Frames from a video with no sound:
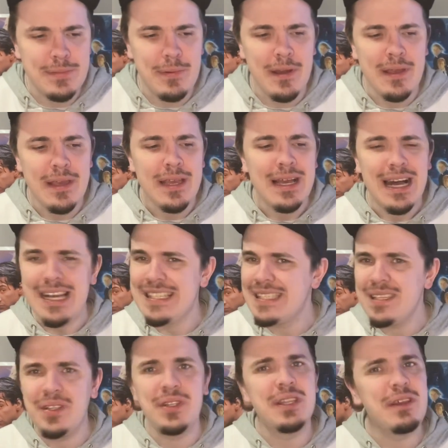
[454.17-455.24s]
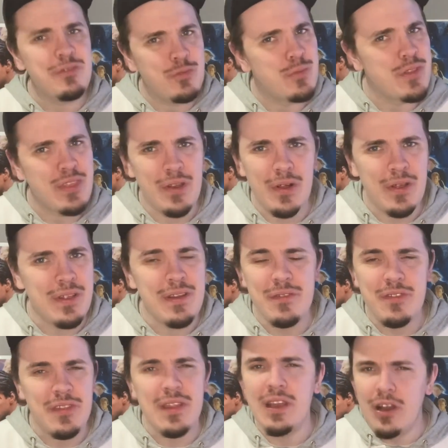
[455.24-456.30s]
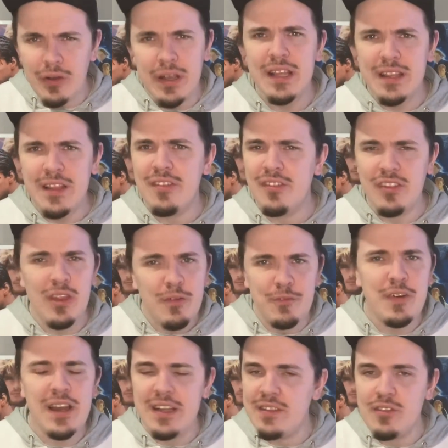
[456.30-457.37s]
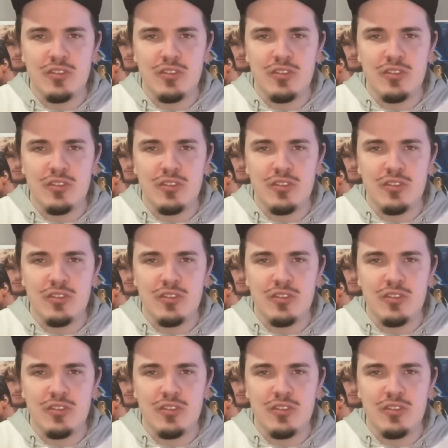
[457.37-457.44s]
but I still lived with it all, and it was like, okay, that's still fine.